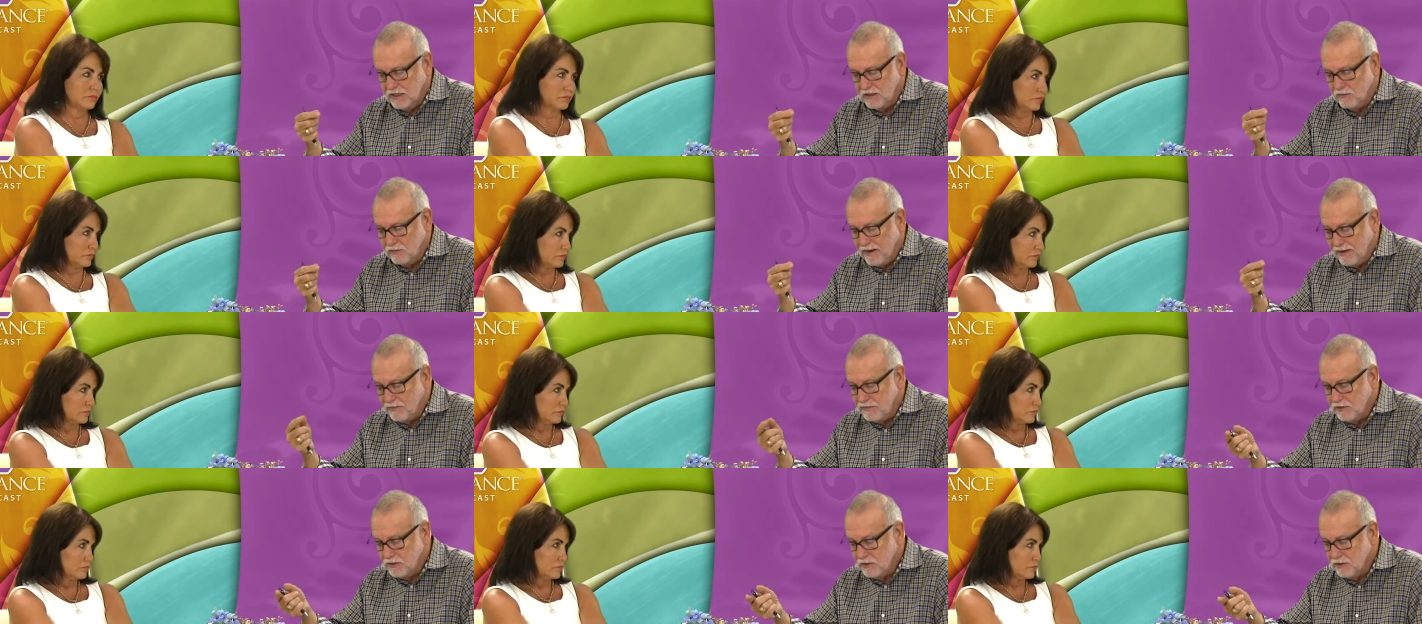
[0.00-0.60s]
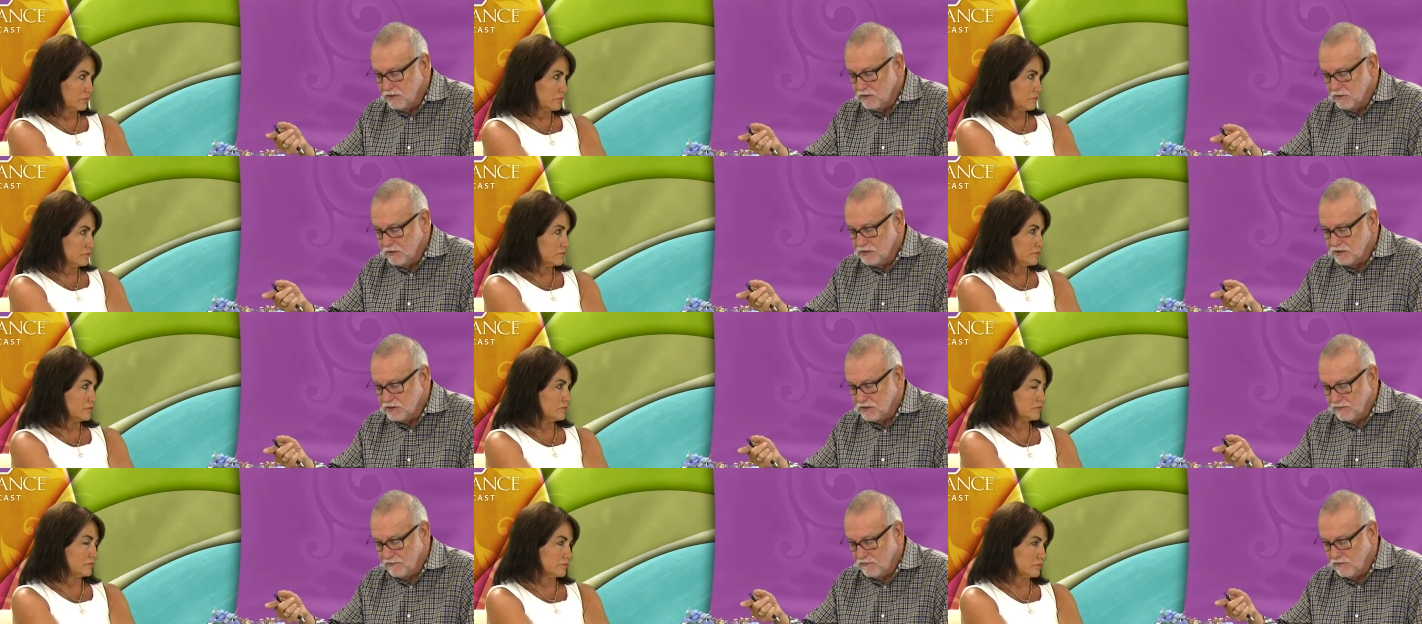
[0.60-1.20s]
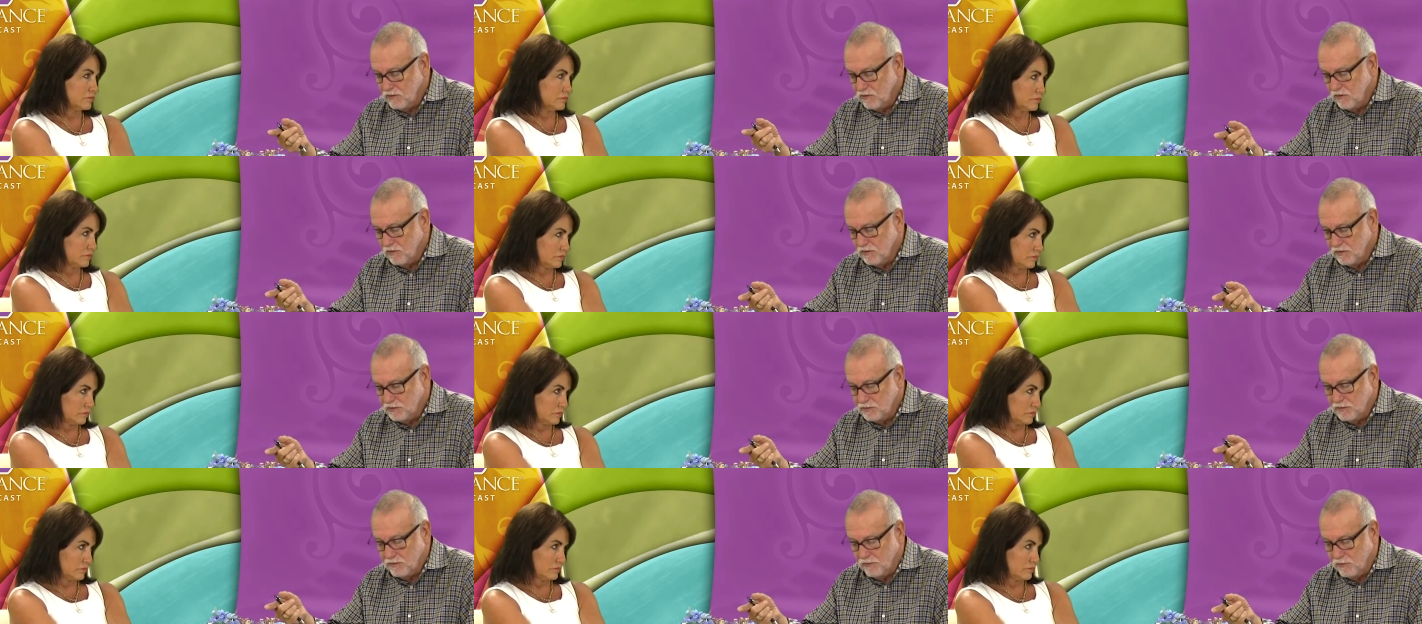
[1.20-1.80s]
Speaker 1: uh, rapid decrease of
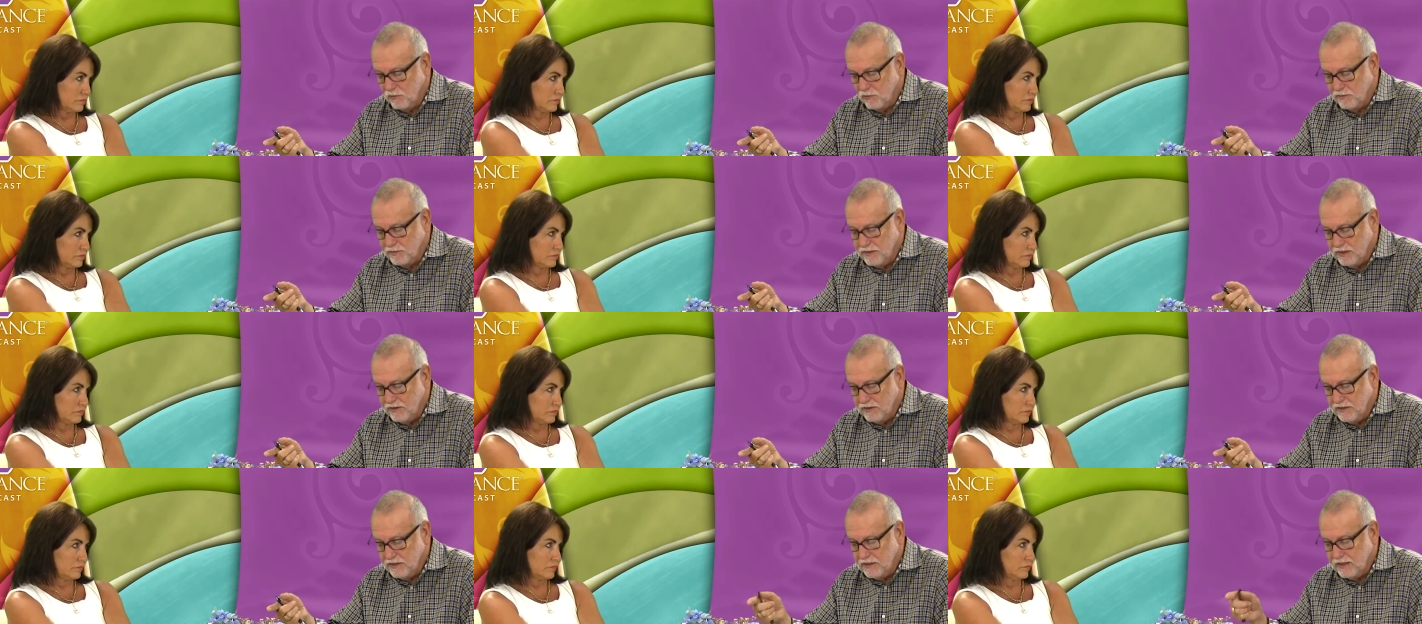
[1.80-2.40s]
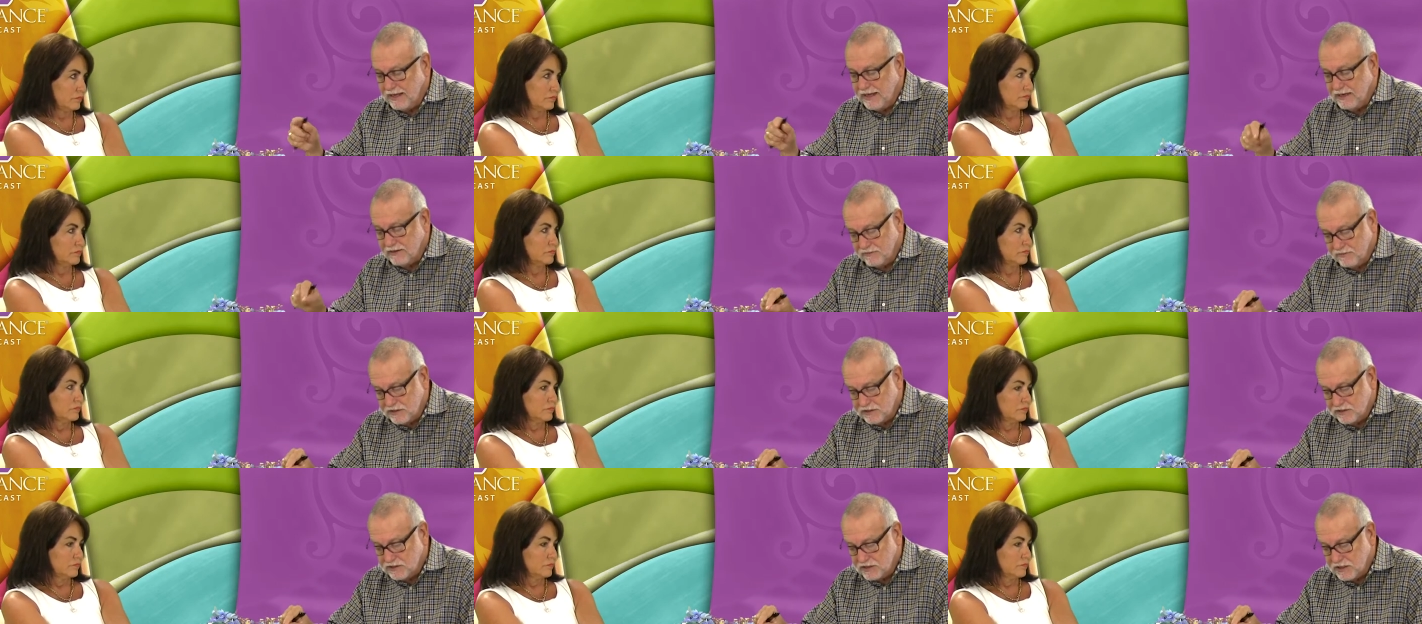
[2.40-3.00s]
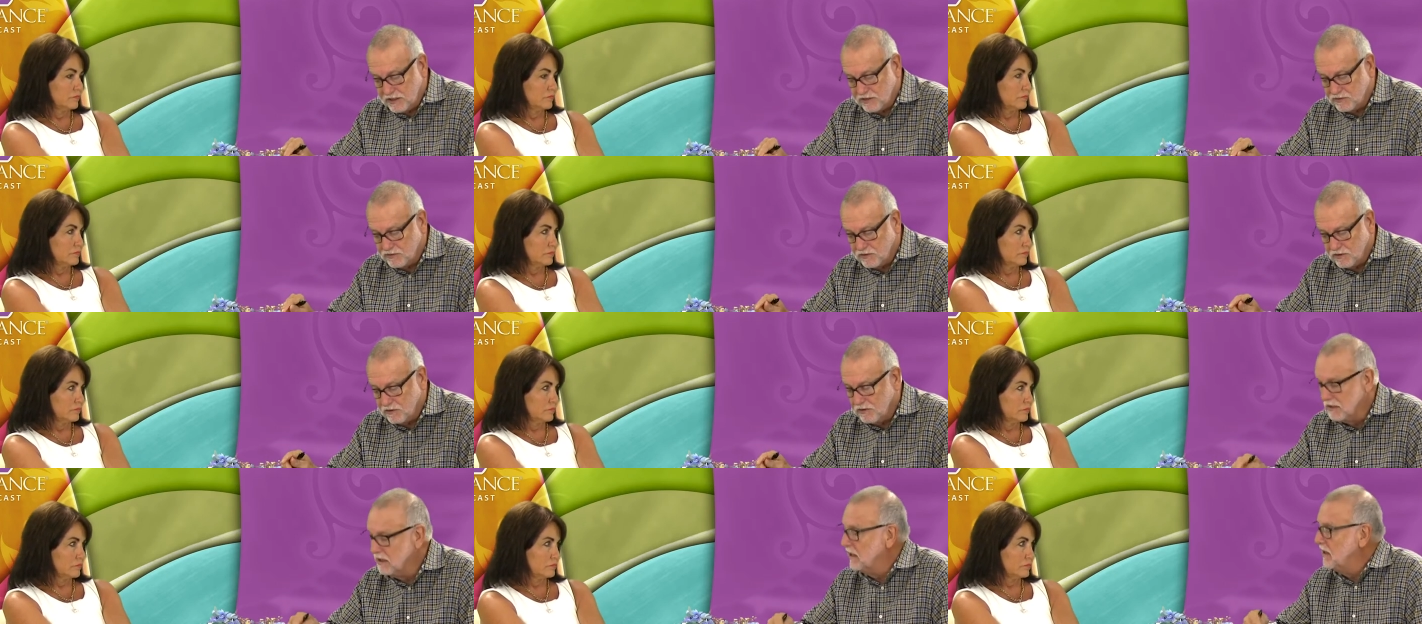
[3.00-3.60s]
hormones before period, lack of
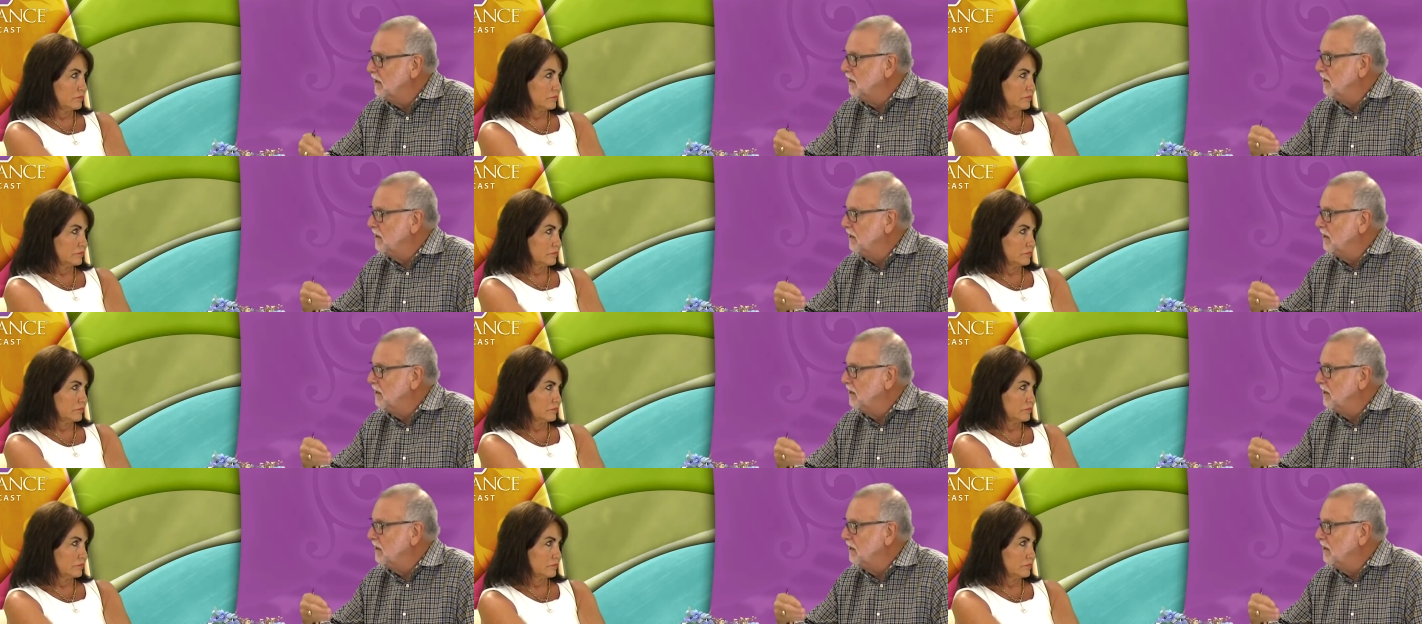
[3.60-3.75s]
testosterone,